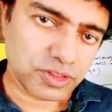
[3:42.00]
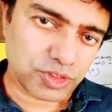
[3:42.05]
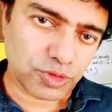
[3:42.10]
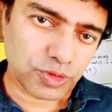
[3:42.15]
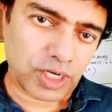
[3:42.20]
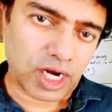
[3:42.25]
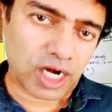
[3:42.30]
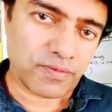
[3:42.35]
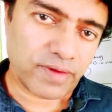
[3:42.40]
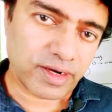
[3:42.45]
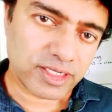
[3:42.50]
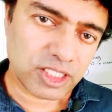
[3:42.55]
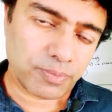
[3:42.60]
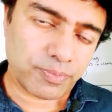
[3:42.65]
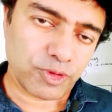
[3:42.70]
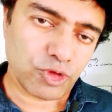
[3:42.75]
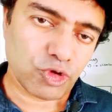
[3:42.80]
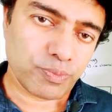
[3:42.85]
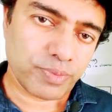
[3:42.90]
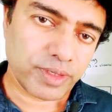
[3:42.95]
to convert the
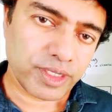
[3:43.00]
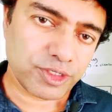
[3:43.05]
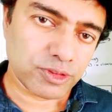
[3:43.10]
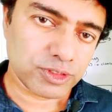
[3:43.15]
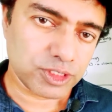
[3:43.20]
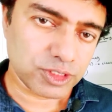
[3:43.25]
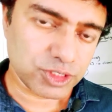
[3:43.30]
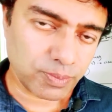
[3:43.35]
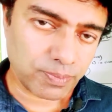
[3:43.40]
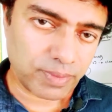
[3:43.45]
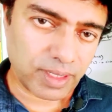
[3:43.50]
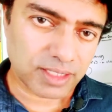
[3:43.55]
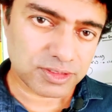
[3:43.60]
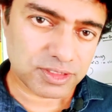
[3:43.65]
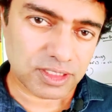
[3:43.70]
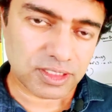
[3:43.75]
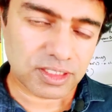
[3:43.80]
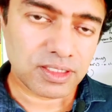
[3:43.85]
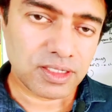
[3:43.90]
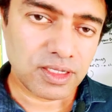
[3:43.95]
P O P to gypsum
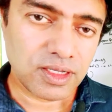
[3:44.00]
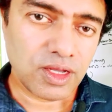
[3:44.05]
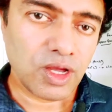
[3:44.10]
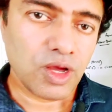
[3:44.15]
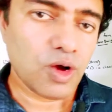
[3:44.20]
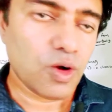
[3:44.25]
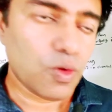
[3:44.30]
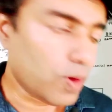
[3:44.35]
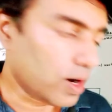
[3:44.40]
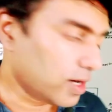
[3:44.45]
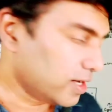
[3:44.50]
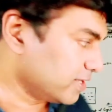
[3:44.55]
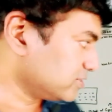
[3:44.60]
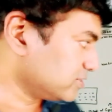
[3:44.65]
plaster. One